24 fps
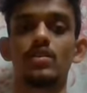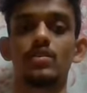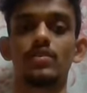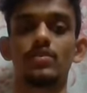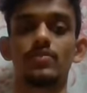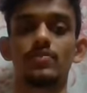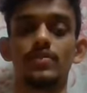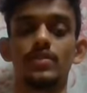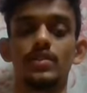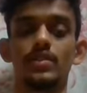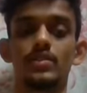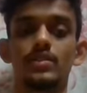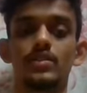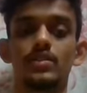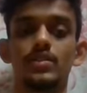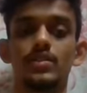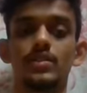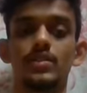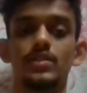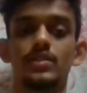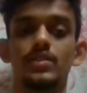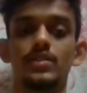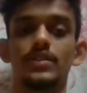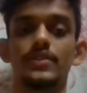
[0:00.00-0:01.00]
First
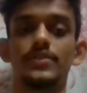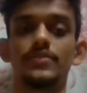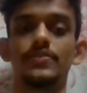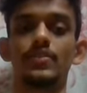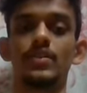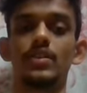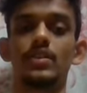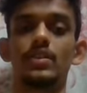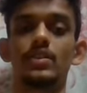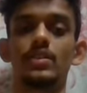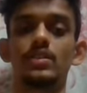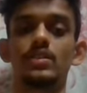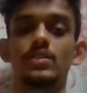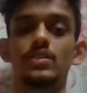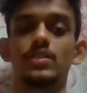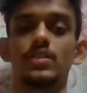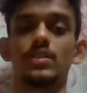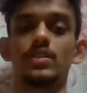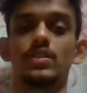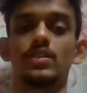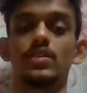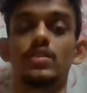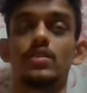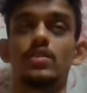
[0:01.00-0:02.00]
is default
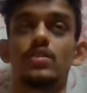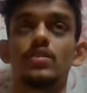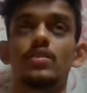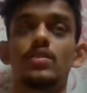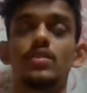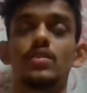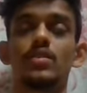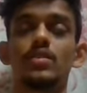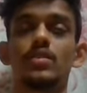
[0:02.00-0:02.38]
constructor,